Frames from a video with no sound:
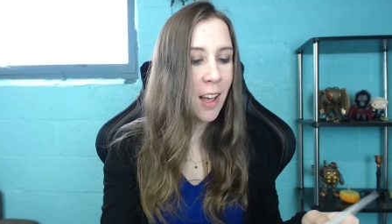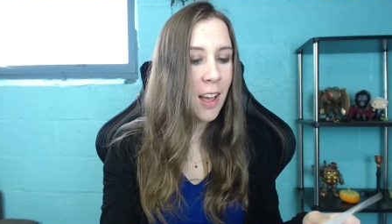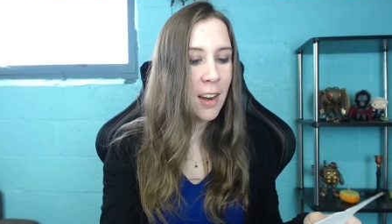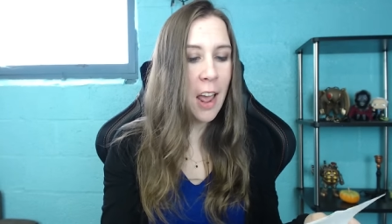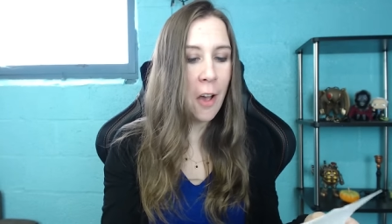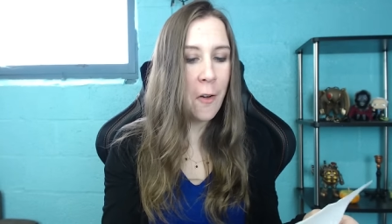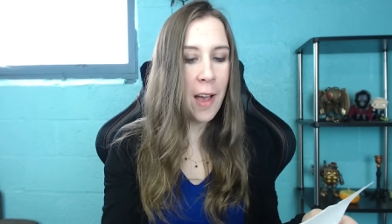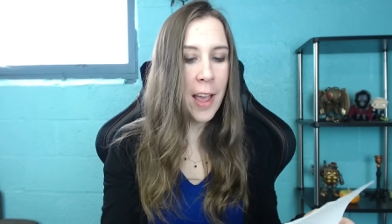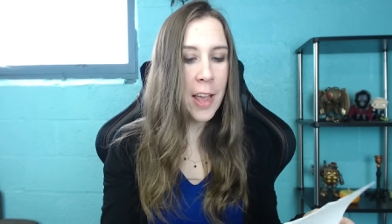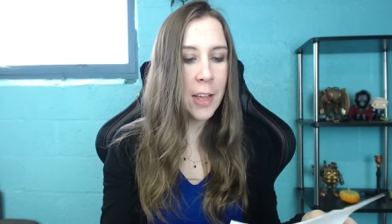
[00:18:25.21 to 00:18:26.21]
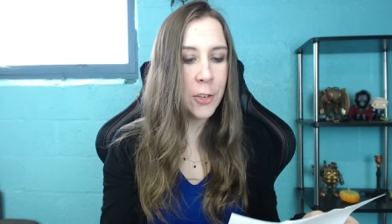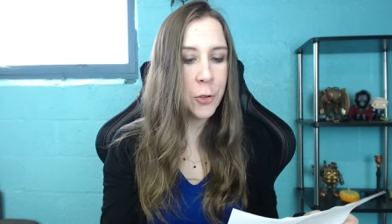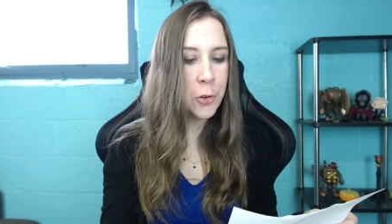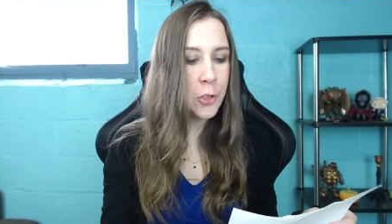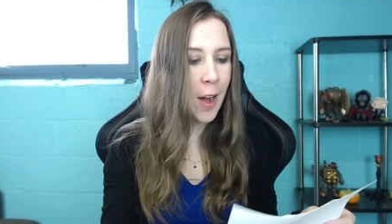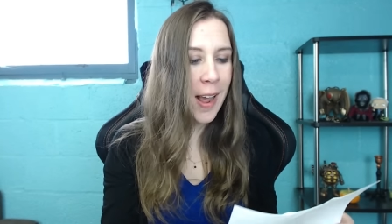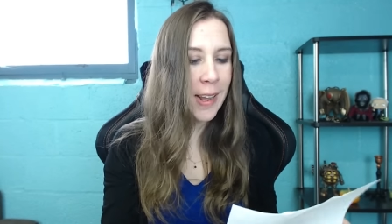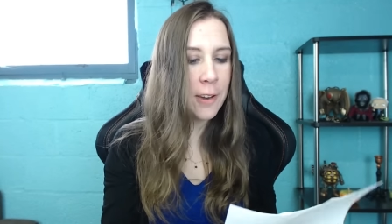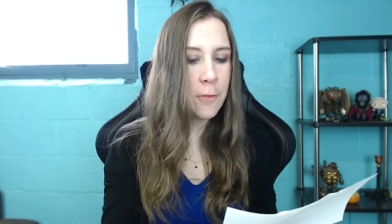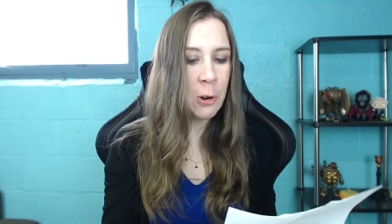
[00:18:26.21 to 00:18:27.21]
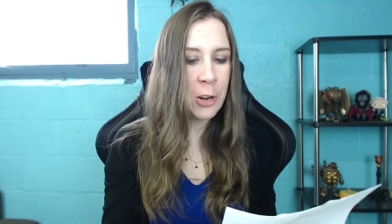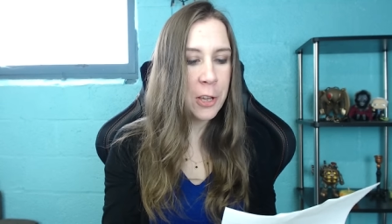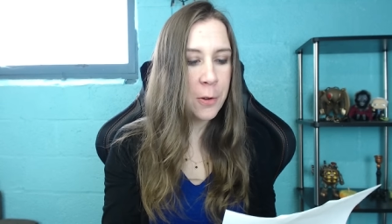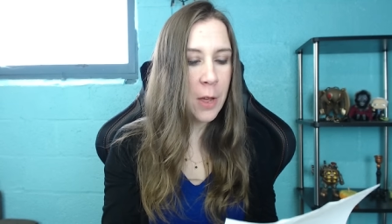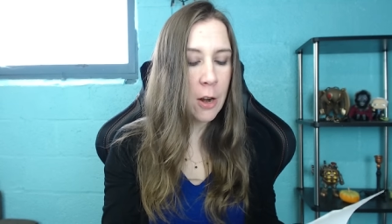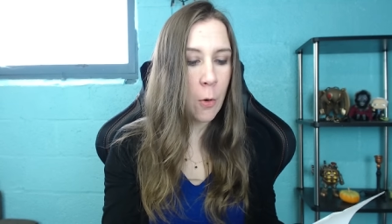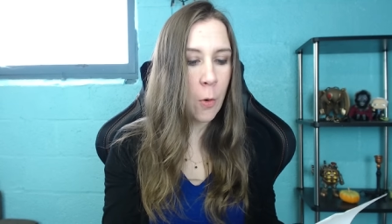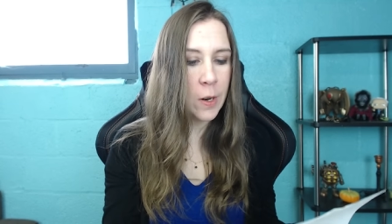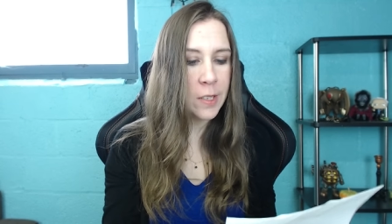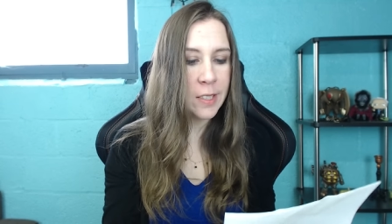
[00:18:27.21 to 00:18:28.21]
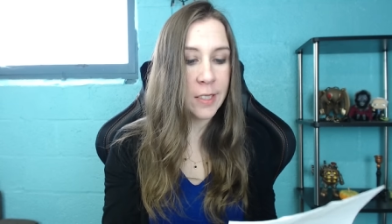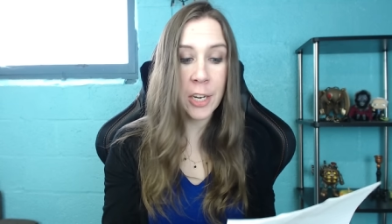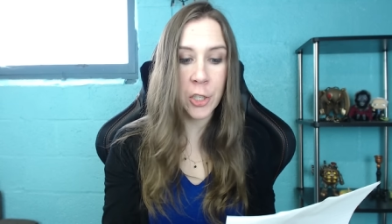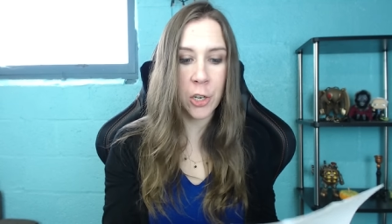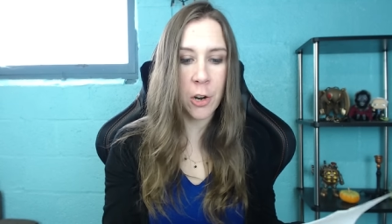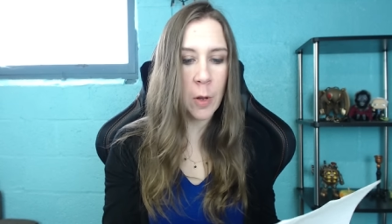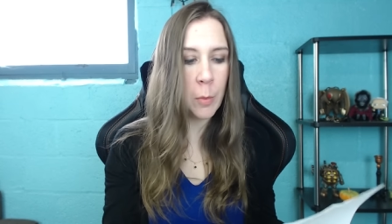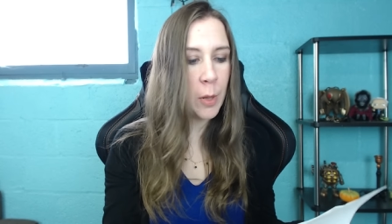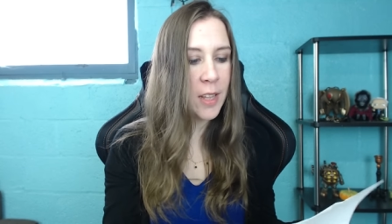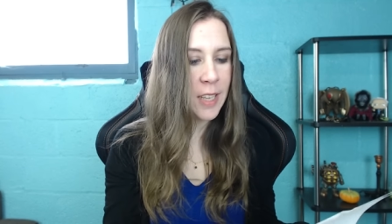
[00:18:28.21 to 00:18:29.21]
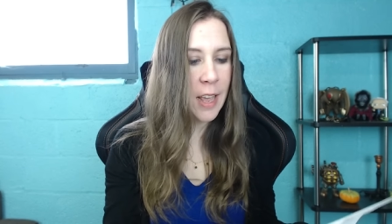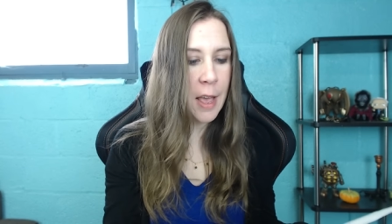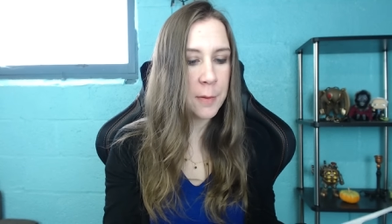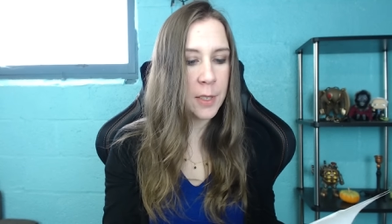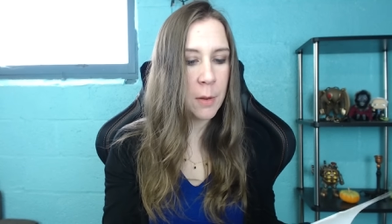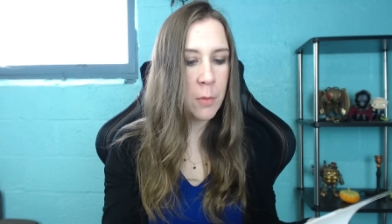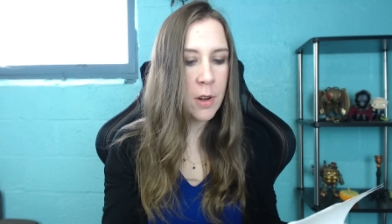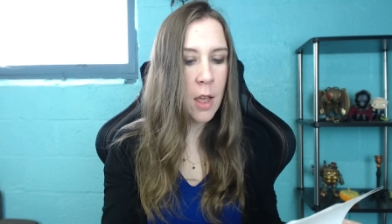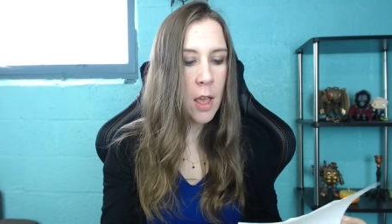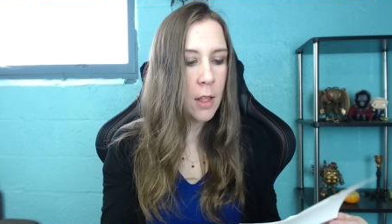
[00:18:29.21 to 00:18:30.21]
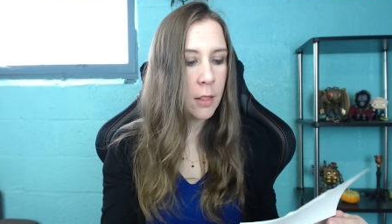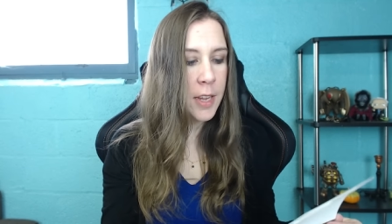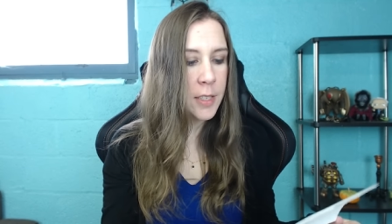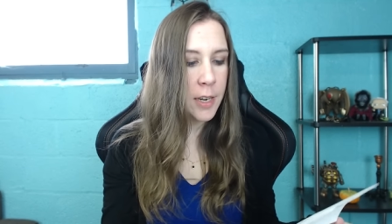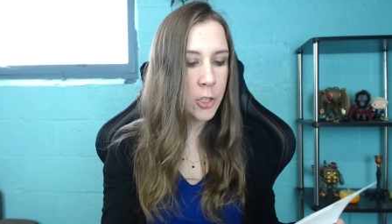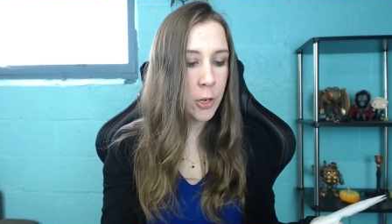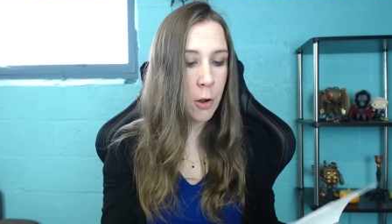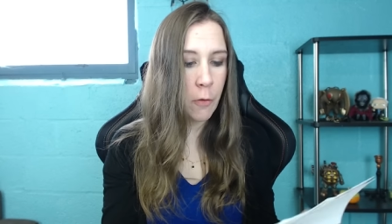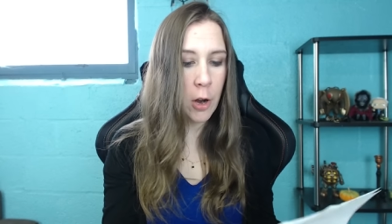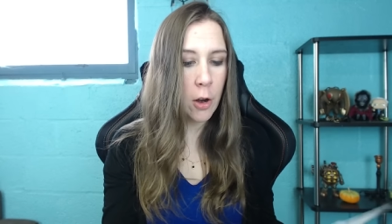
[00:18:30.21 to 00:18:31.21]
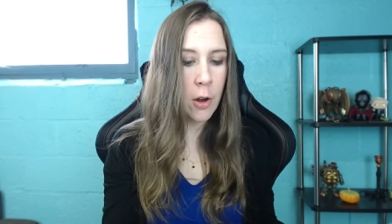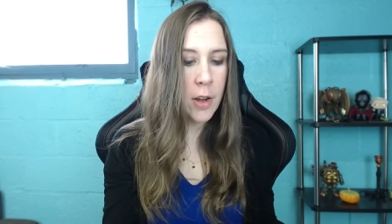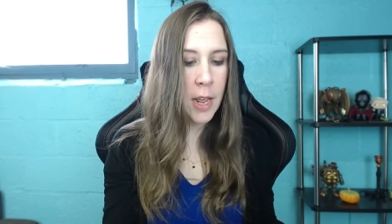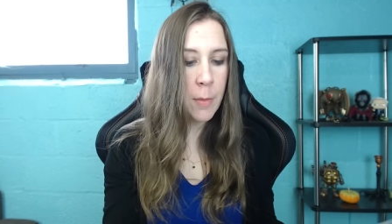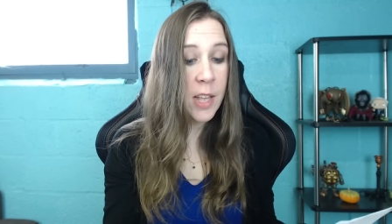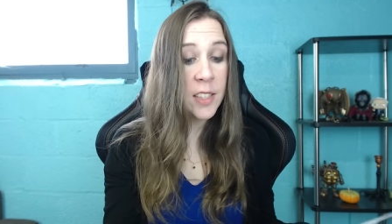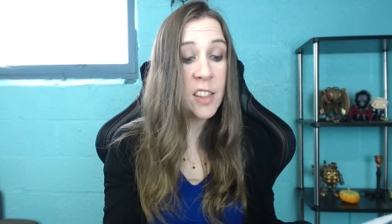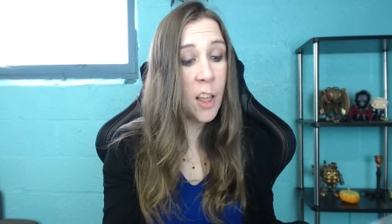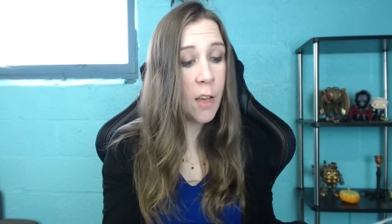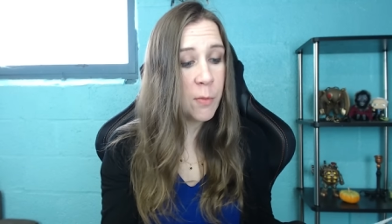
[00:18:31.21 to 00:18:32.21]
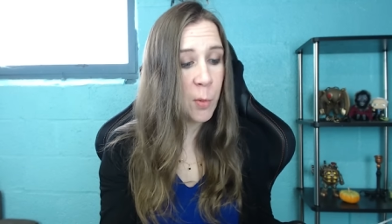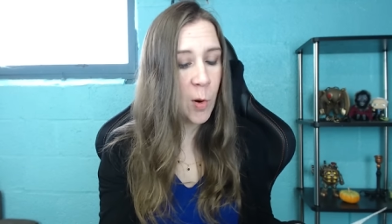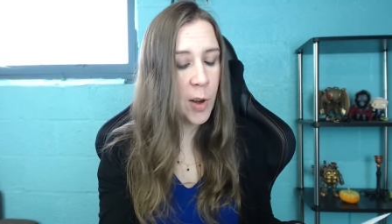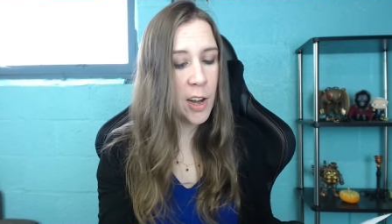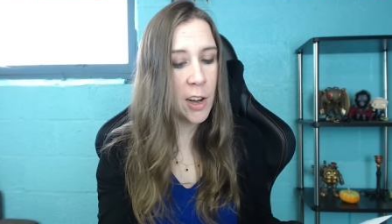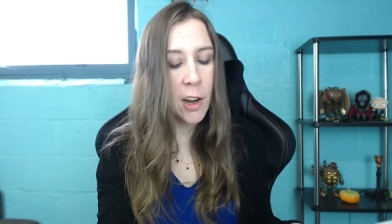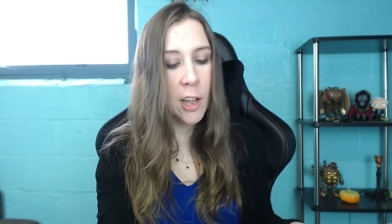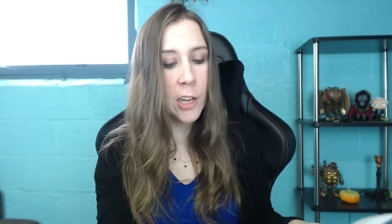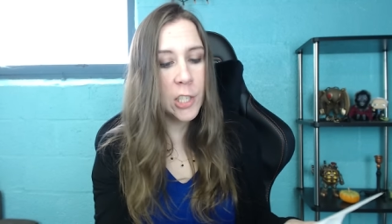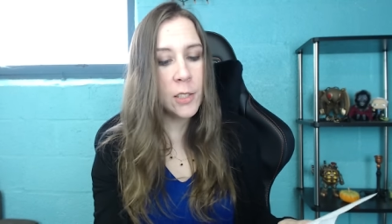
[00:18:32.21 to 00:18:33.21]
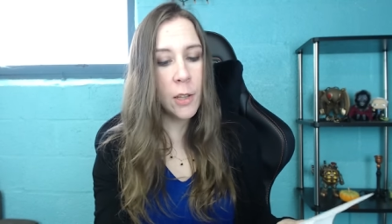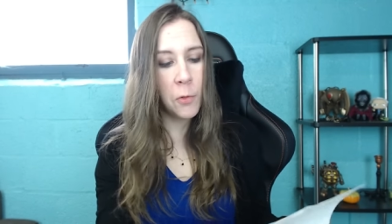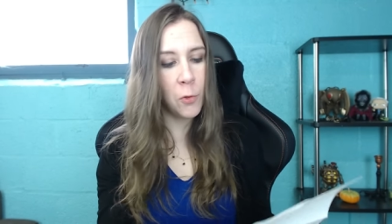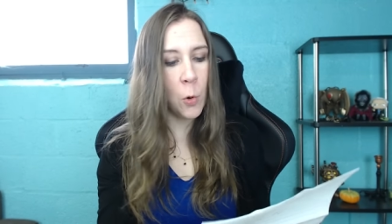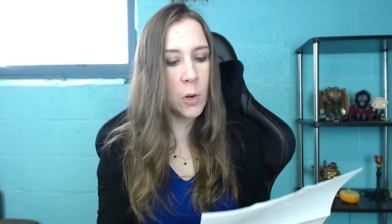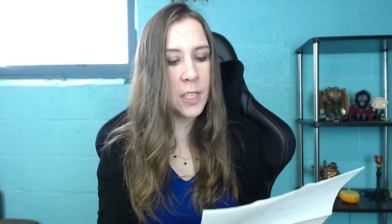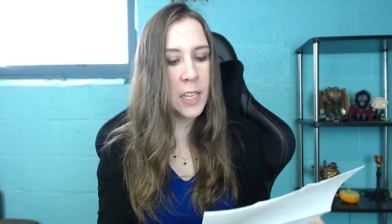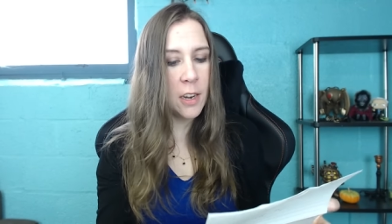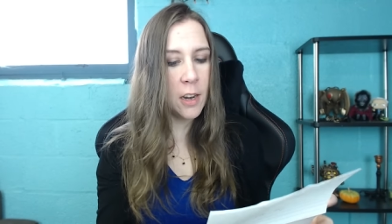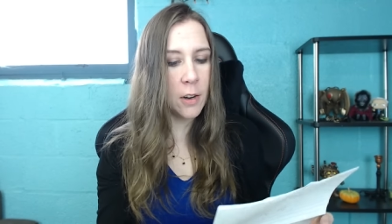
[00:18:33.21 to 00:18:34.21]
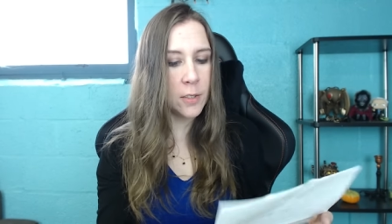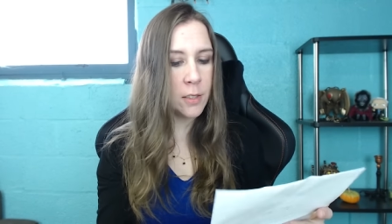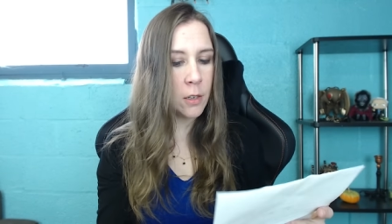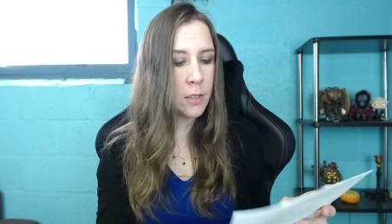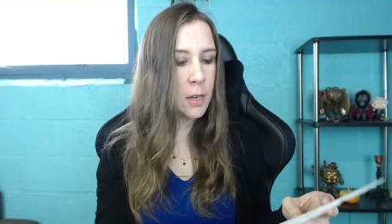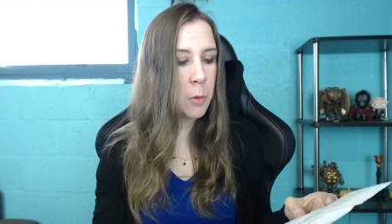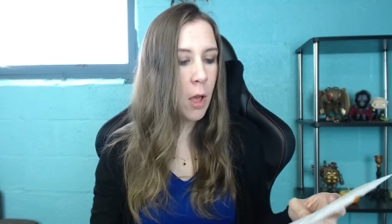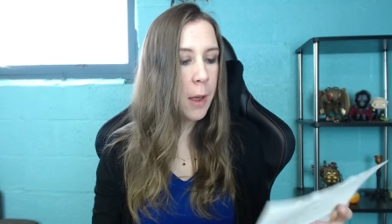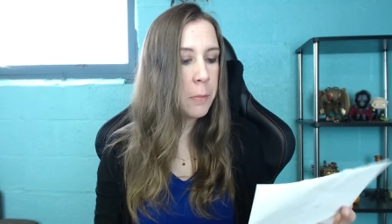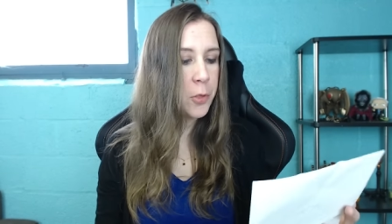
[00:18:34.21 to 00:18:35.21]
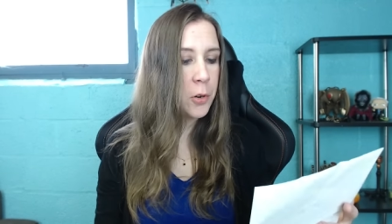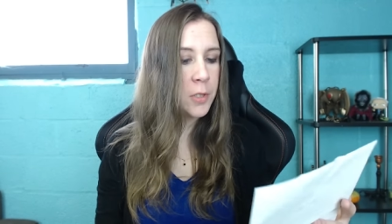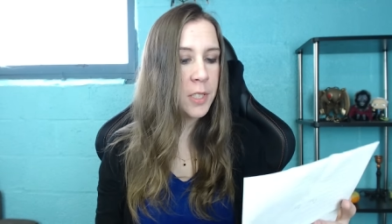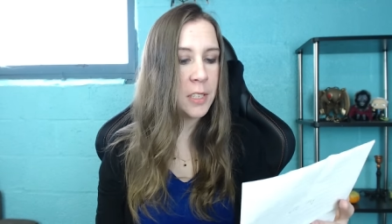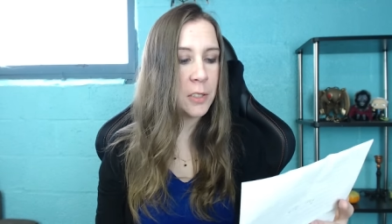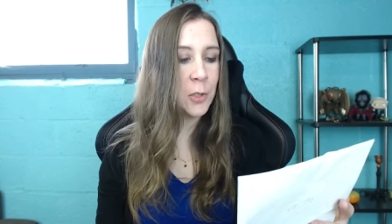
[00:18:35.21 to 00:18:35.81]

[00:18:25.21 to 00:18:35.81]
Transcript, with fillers: Now I drew a dragon for you and a horse, Danger Nova. Plus, I have someone like Danger Nova. Her name is Love Warrior. She's level 14, and on Star Stable, I'm 13.